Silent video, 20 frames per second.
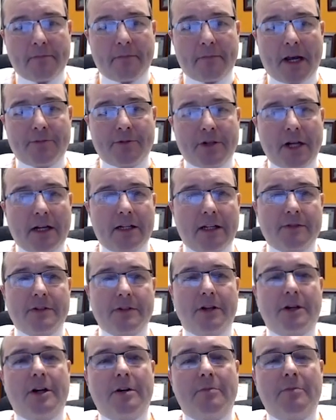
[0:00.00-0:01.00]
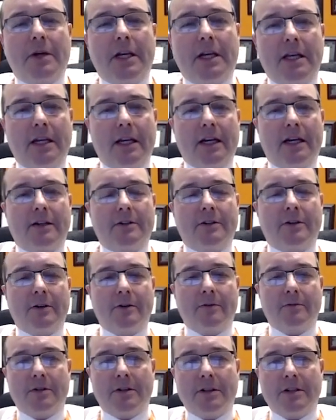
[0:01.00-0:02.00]
My objectives are going to be
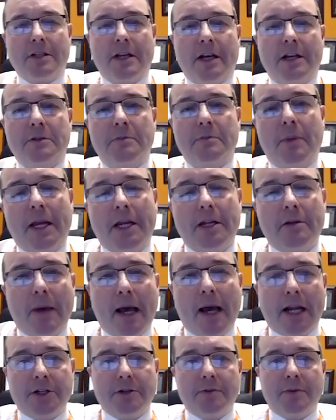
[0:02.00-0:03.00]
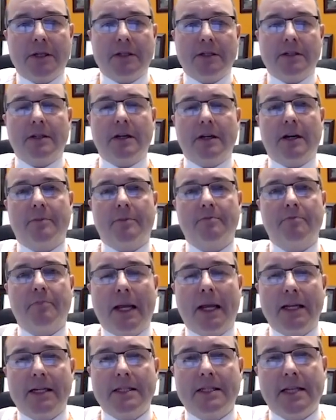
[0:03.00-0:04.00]
to discuss pain management,
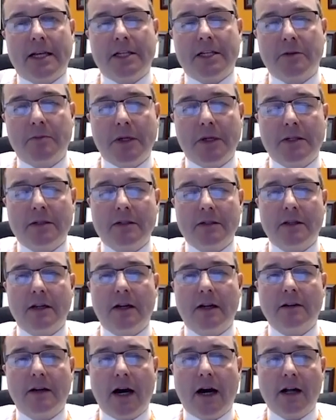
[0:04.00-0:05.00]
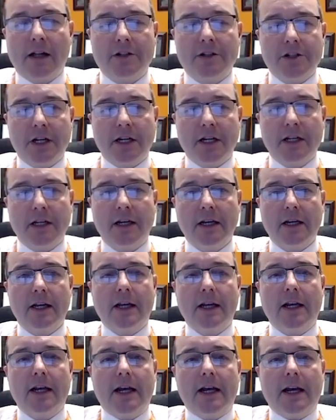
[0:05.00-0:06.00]
pain assessment in oncology,
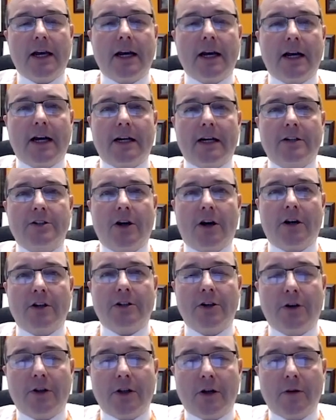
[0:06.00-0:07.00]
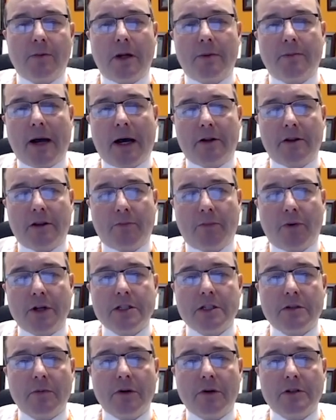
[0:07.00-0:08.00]
talk to you a little bit about the
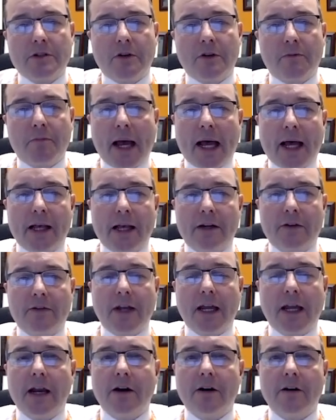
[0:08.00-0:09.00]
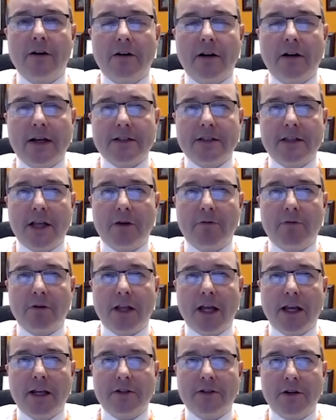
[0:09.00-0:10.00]
principles of palliative care as they
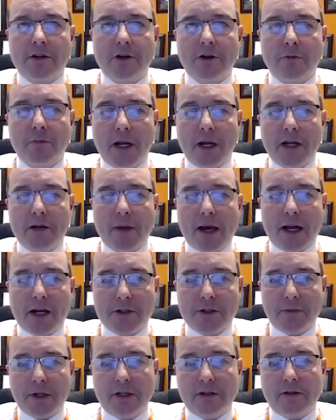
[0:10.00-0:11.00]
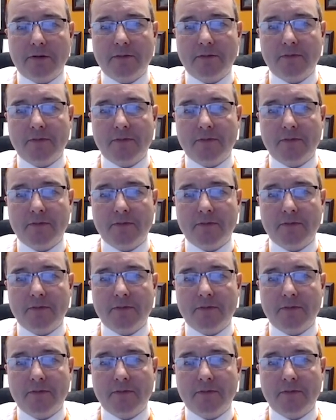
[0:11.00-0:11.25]
relate to pain management.